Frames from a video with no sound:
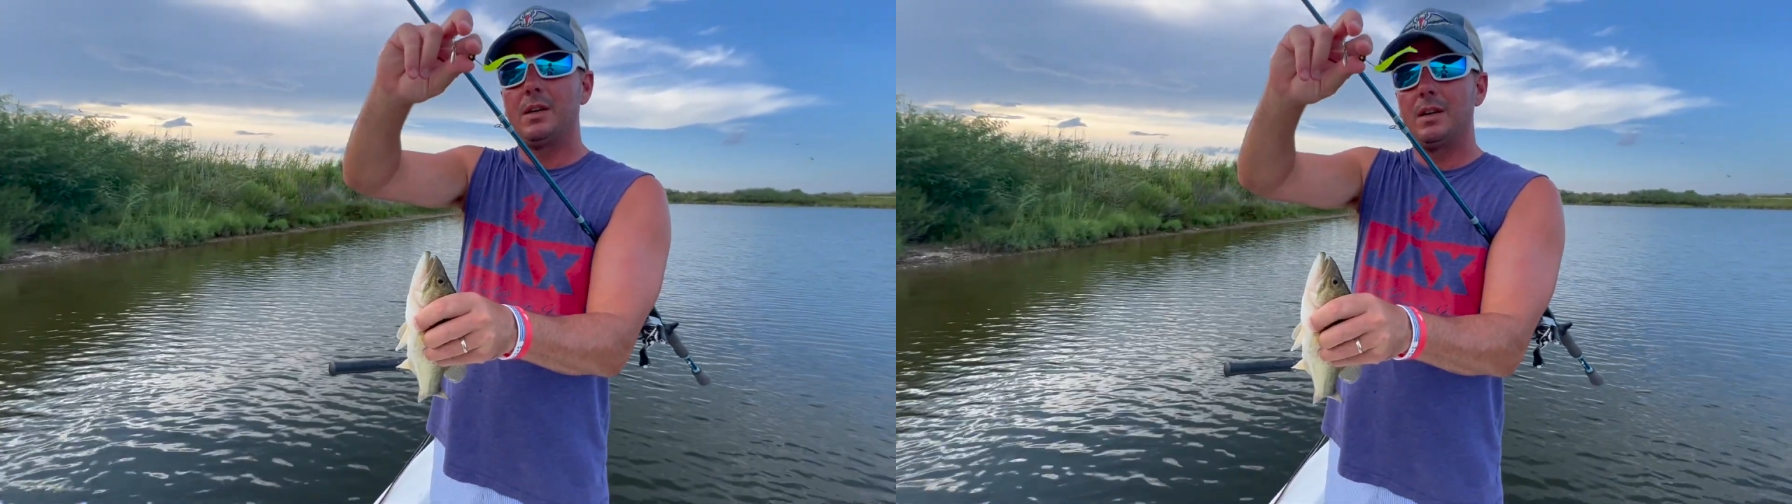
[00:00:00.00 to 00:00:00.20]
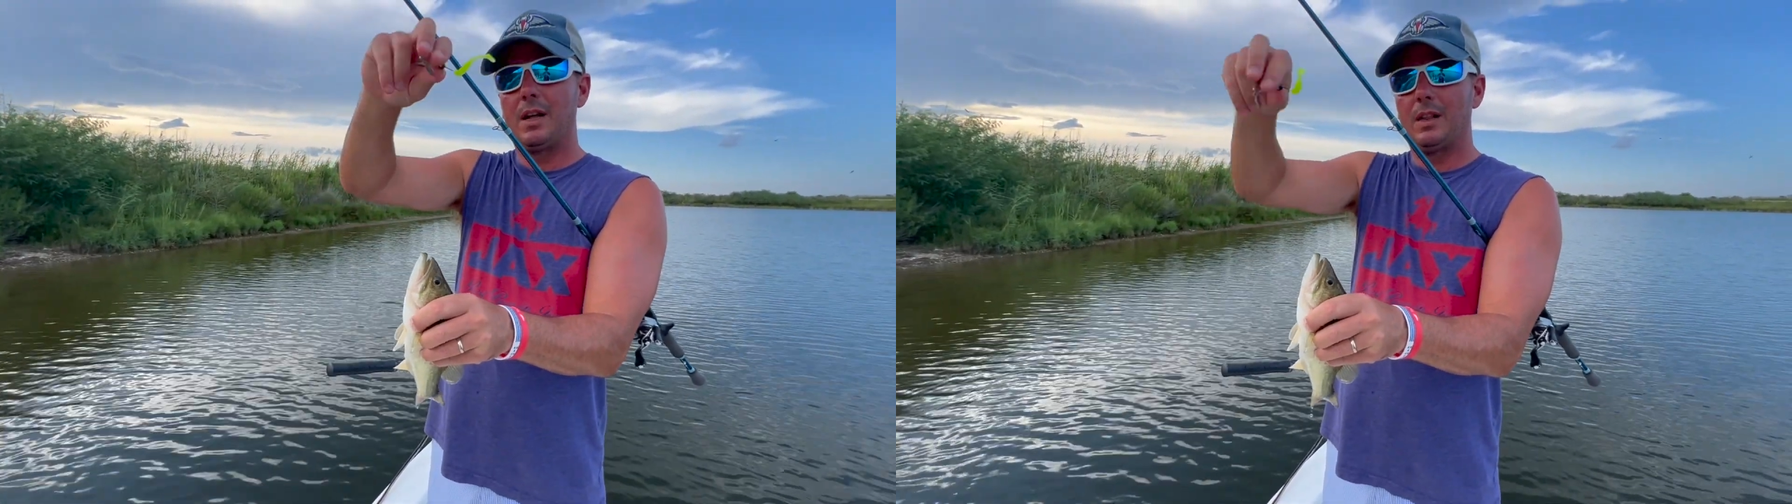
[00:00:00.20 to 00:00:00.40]

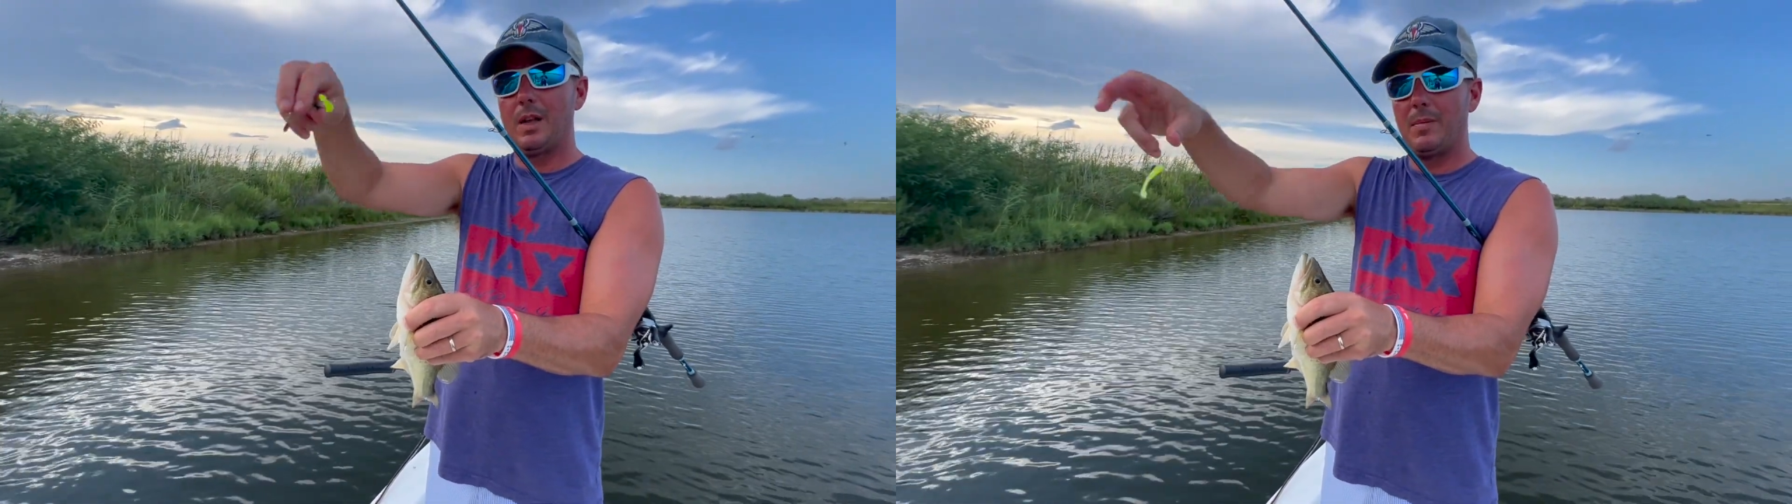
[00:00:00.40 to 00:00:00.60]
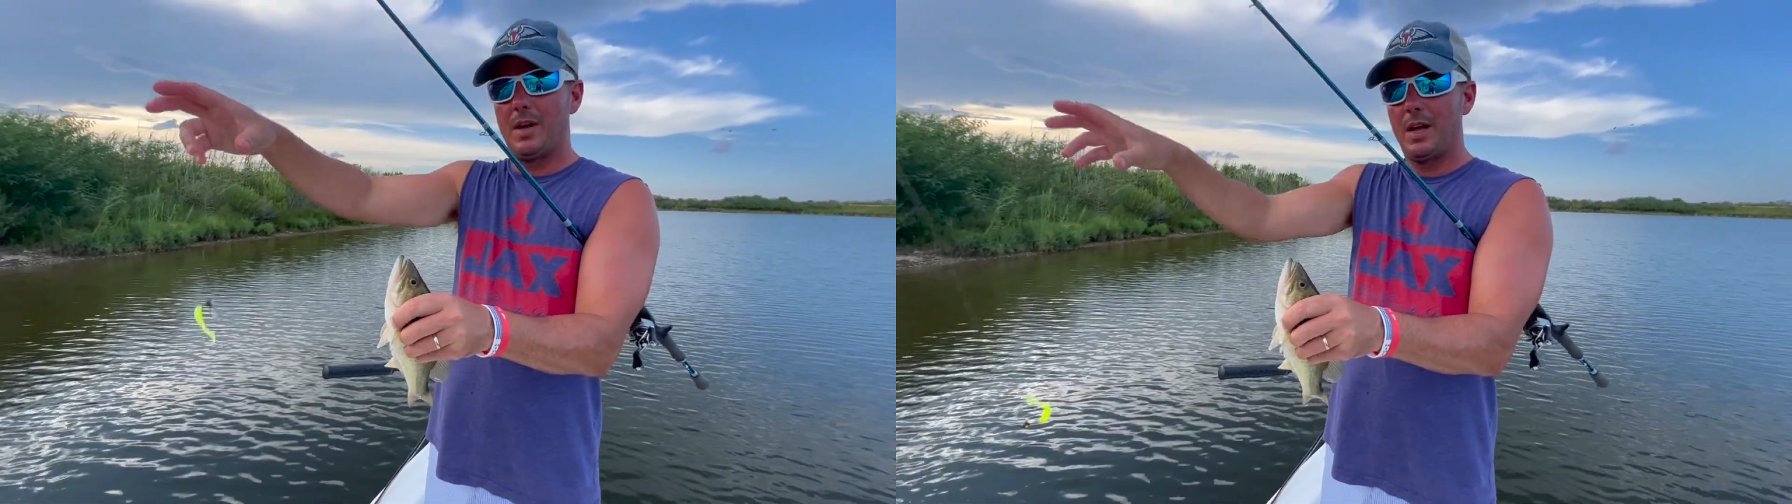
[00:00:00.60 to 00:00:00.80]
That
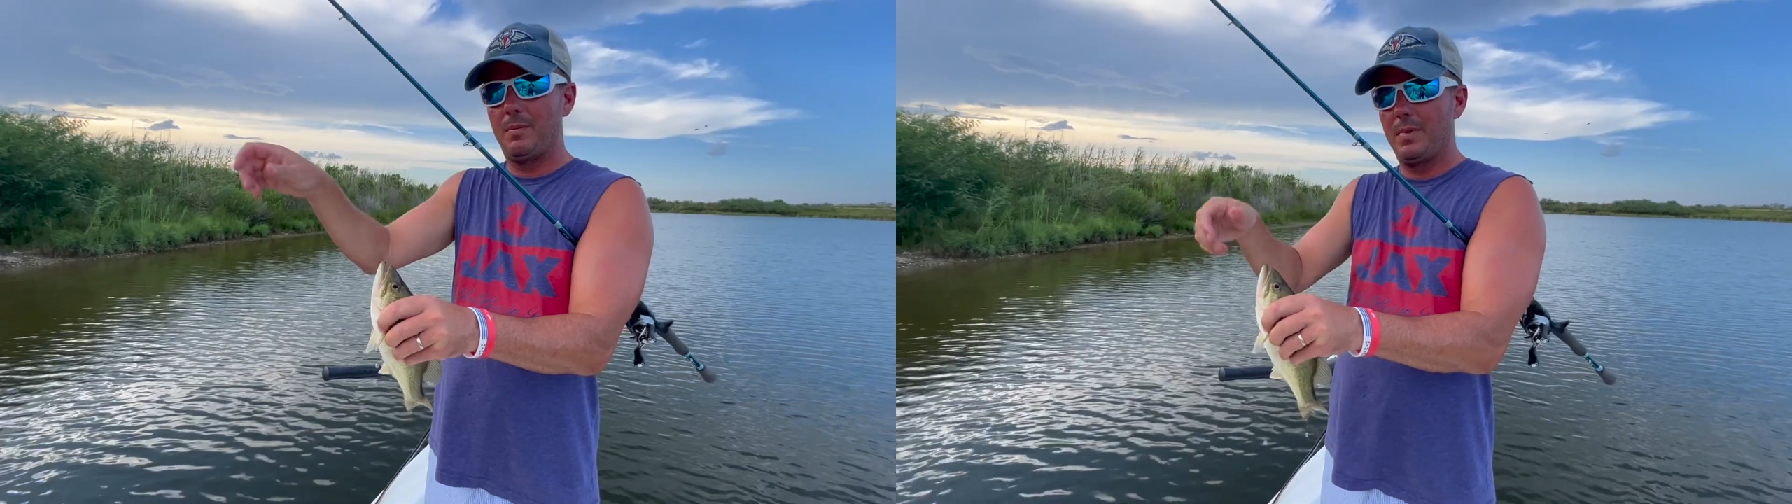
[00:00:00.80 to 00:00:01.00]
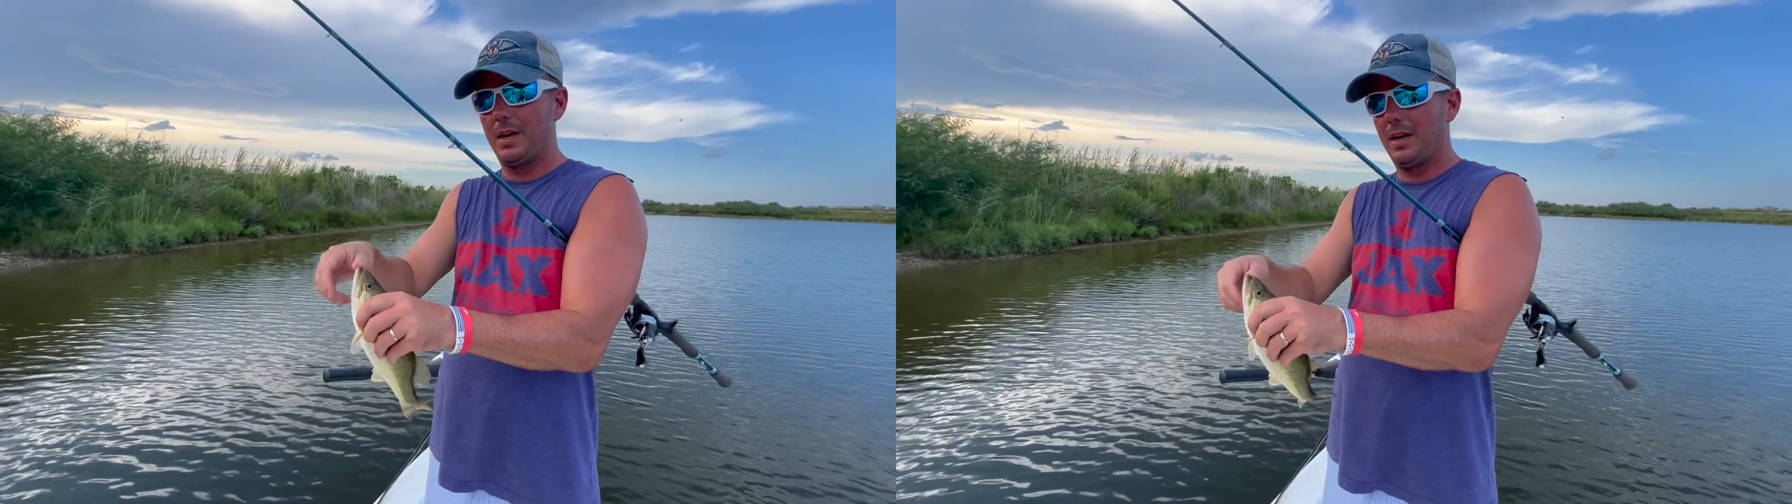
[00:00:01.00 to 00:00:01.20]
Lemonhead
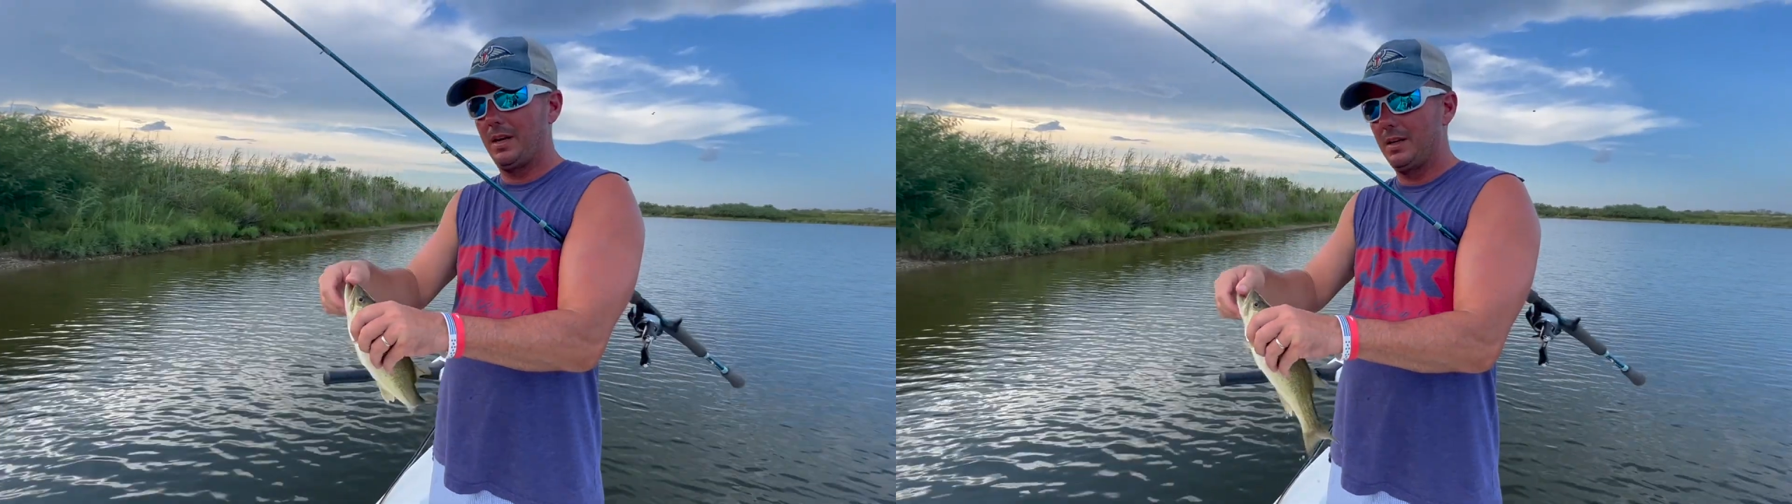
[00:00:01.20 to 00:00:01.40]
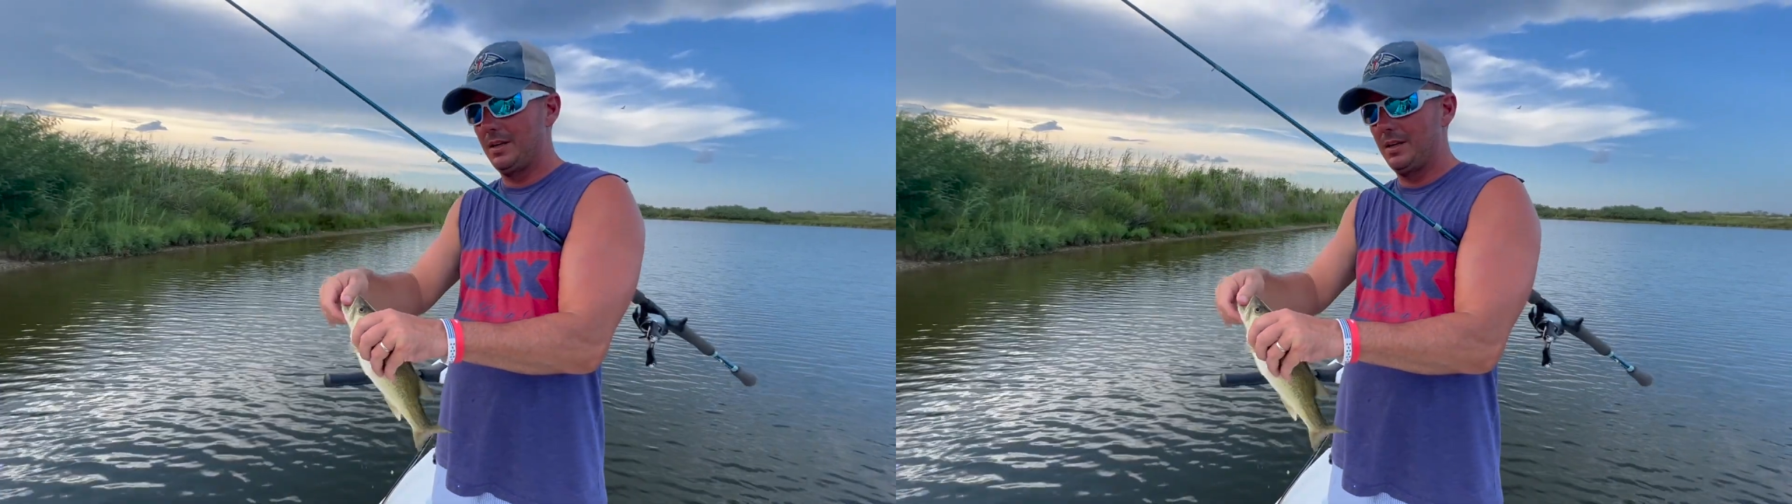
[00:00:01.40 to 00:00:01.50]
Mini.